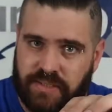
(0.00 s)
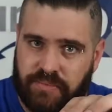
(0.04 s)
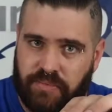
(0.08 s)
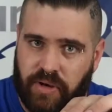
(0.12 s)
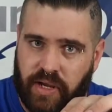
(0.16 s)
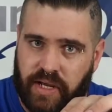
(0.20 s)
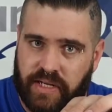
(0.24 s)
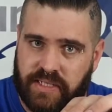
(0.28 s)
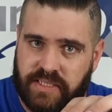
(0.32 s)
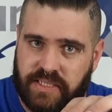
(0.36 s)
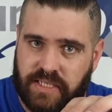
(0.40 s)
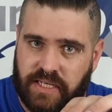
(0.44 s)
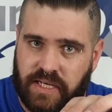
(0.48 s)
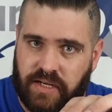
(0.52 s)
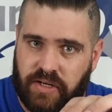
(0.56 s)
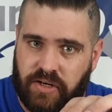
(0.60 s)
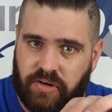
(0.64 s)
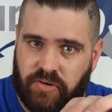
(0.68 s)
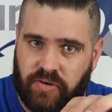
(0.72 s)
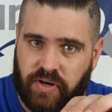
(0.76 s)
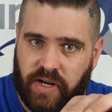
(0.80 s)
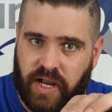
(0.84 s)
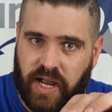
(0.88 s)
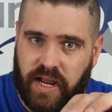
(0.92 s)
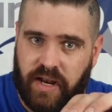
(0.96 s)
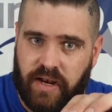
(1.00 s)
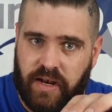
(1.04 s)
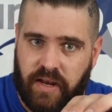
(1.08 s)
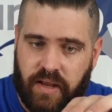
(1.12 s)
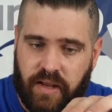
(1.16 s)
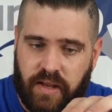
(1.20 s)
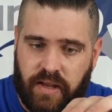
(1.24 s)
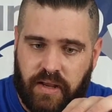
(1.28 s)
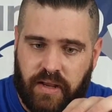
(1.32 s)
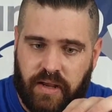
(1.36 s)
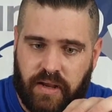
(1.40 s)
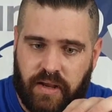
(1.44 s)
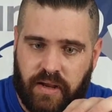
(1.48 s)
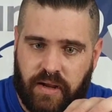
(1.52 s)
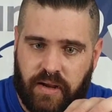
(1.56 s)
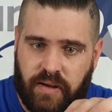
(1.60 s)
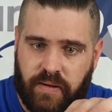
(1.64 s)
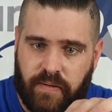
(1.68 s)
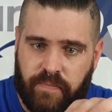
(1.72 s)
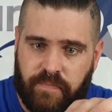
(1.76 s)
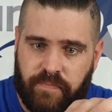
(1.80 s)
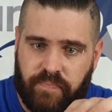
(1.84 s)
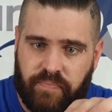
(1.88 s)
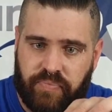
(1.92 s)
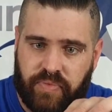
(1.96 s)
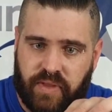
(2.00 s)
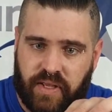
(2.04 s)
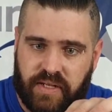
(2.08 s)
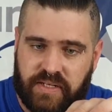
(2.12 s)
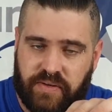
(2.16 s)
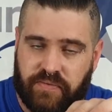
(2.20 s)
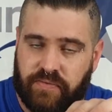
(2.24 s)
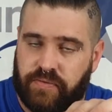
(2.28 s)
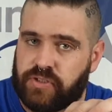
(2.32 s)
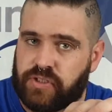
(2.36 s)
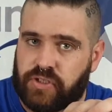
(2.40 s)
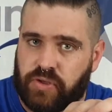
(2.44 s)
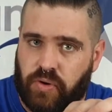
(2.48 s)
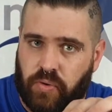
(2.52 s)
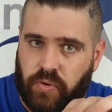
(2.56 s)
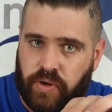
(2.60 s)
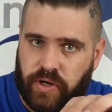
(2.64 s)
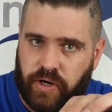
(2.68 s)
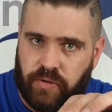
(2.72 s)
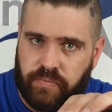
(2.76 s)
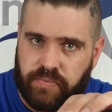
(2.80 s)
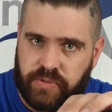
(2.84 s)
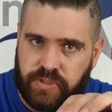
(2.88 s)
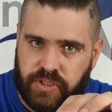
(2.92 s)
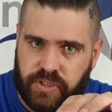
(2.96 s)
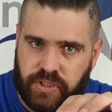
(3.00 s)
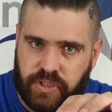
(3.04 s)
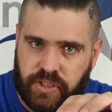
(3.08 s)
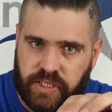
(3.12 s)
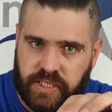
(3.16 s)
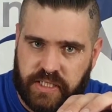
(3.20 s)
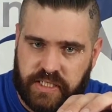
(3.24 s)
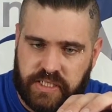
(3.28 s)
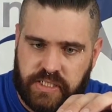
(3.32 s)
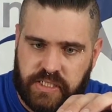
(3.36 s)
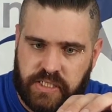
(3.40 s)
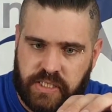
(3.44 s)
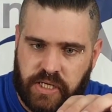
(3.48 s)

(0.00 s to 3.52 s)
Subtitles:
that might create different scoring opportunities.